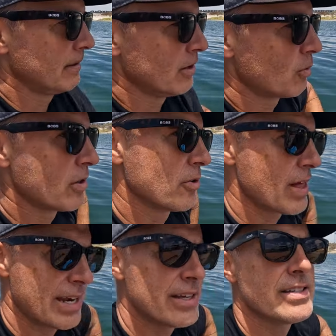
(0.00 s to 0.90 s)
You know, whether
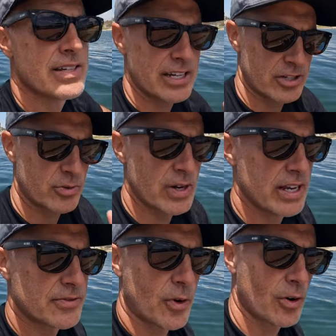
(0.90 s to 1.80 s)
that is history
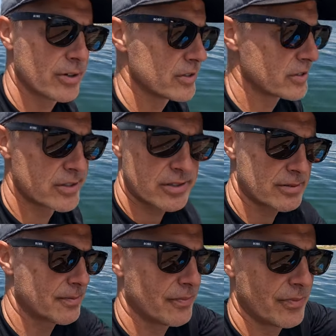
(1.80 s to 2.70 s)
as far as
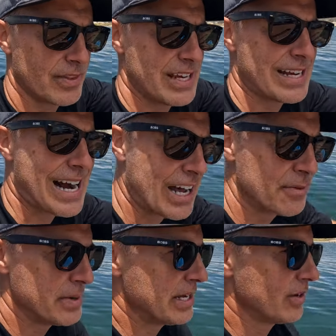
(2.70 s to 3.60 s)
the
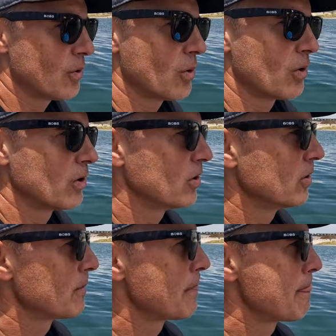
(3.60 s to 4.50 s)
economy or